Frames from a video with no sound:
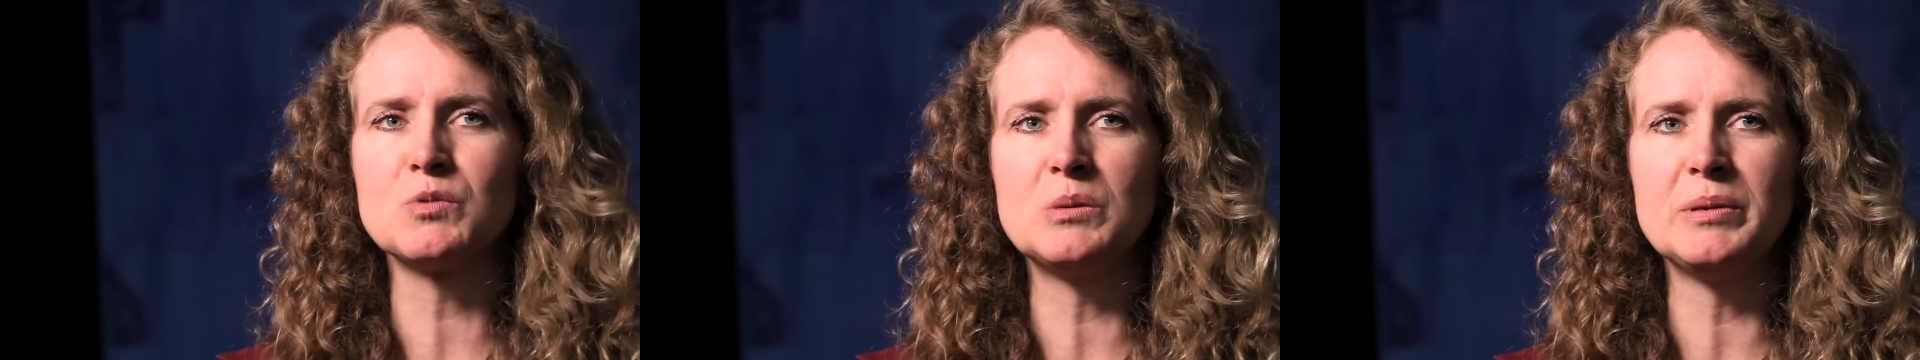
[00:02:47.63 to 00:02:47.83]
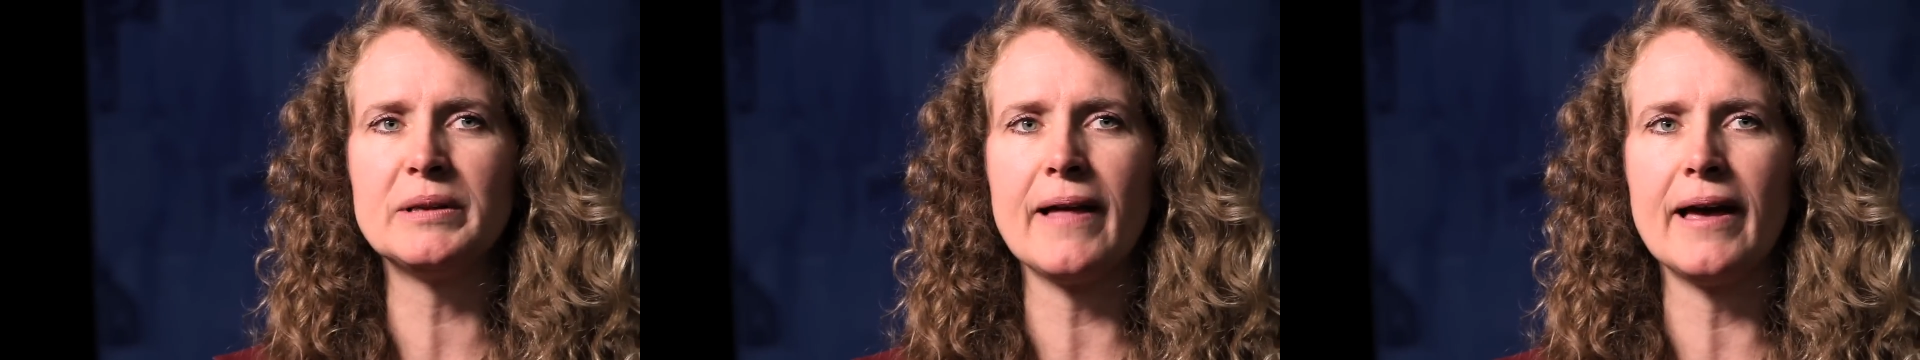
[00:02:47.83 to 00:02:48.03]

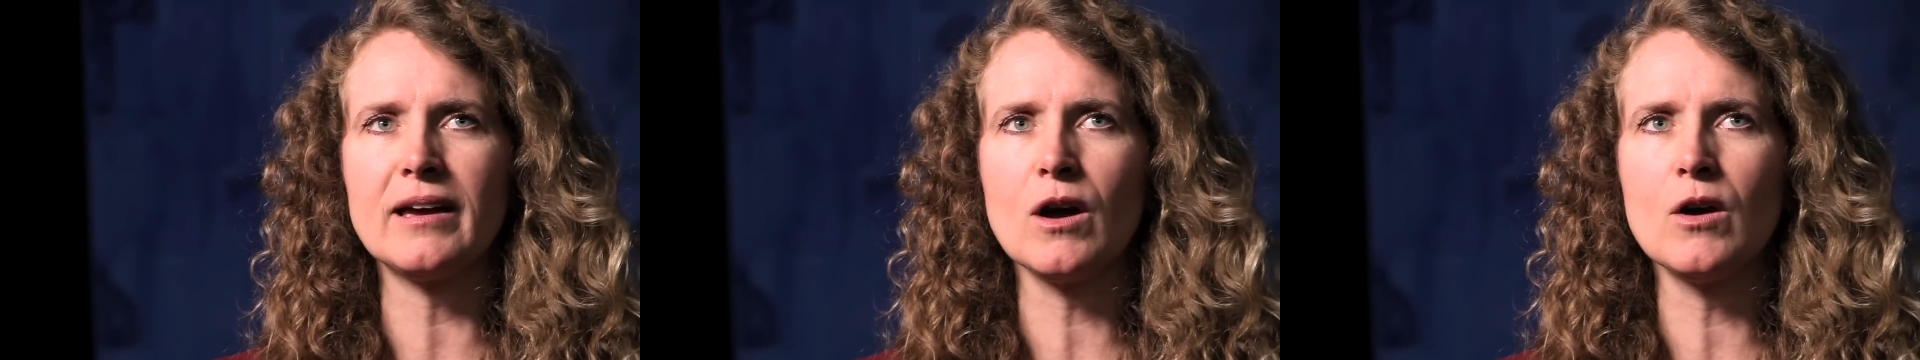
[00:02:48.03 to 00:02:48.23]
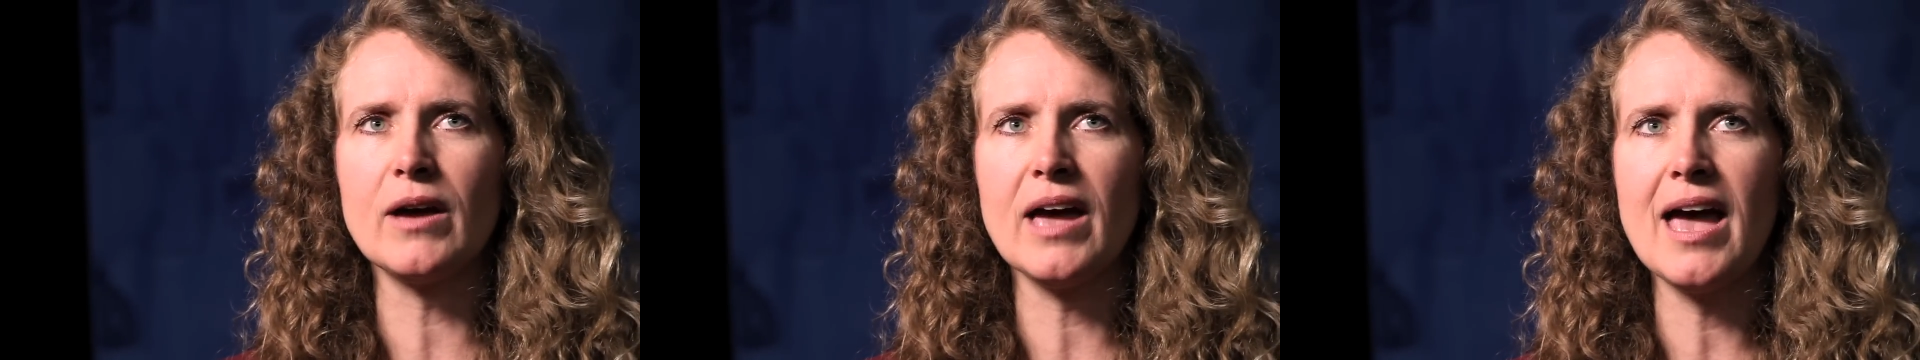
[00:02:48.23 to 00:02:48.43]
we'd be
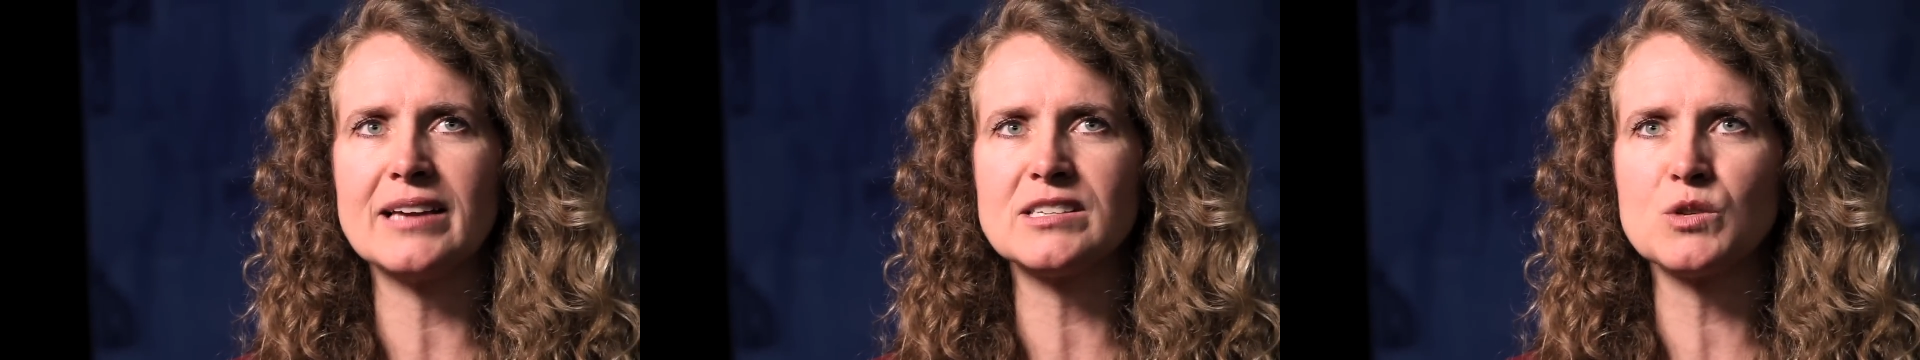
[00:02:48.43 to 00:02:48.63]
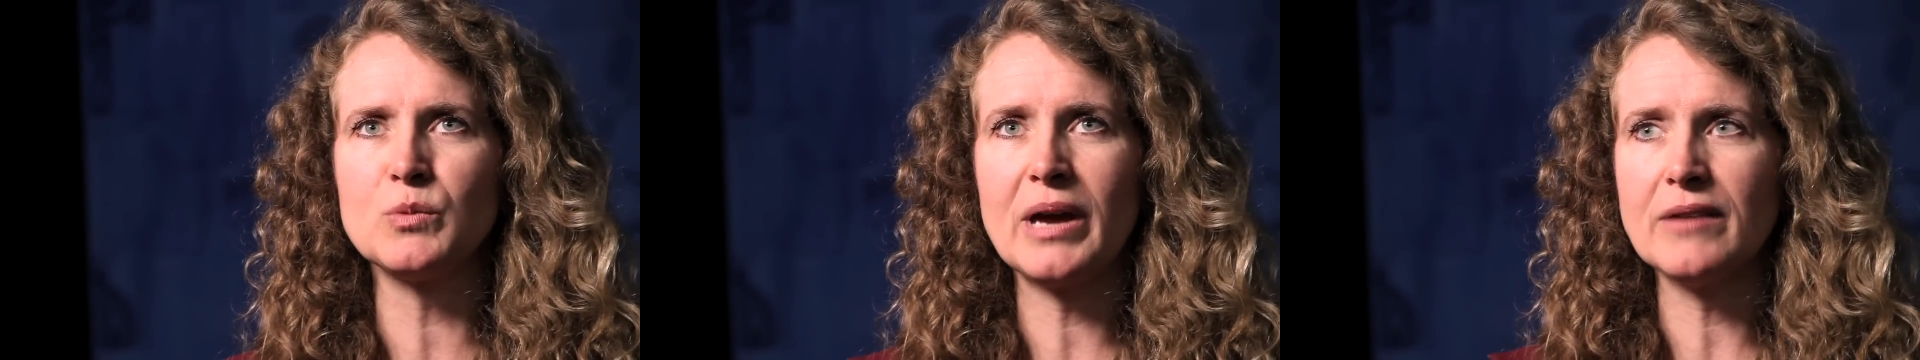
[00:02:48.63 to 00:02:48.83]
like, okay,
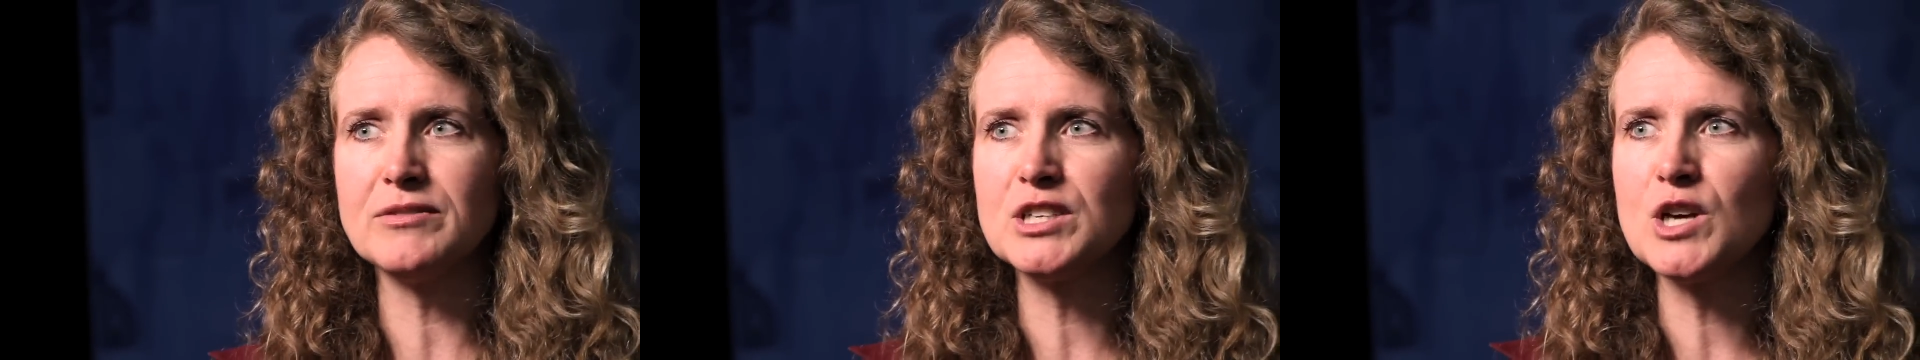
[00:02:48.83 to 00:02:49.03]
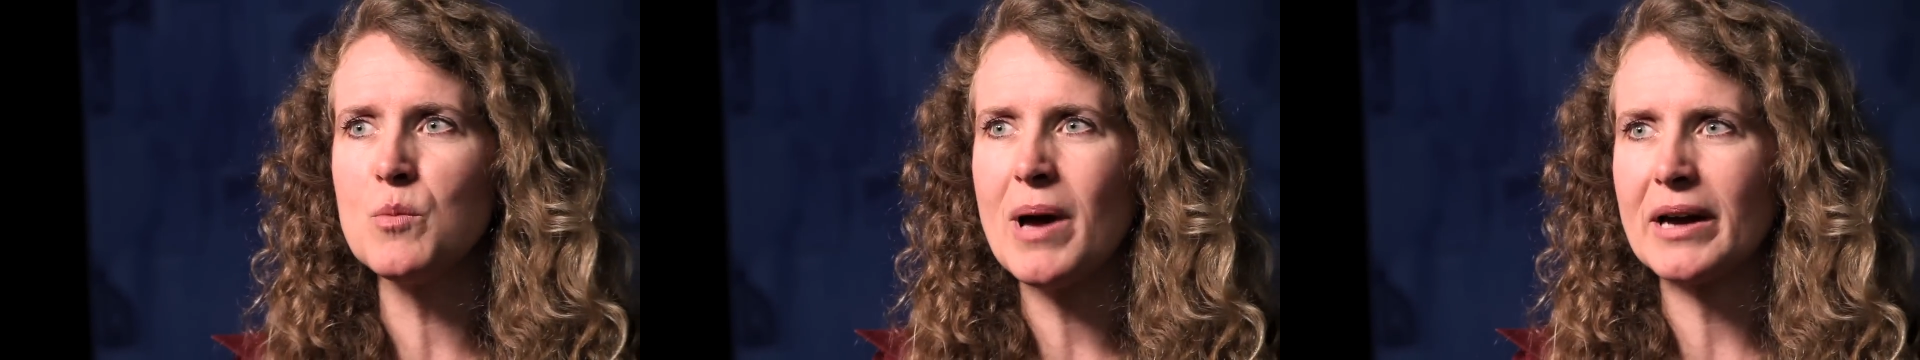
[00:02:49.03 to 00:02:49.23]
so we have
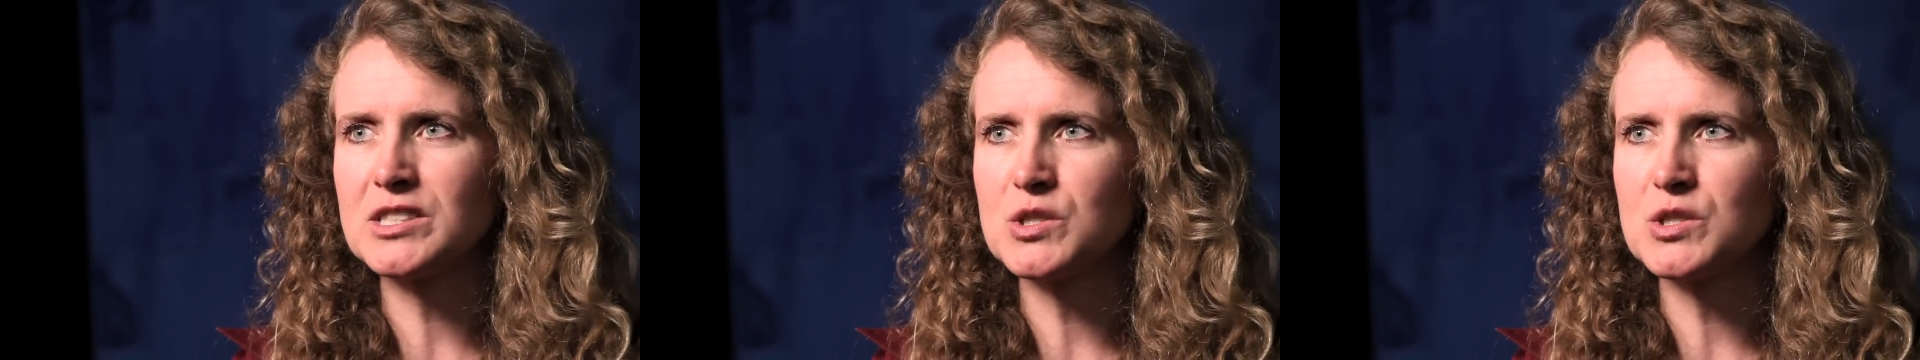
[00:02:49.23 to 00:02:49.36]
to go back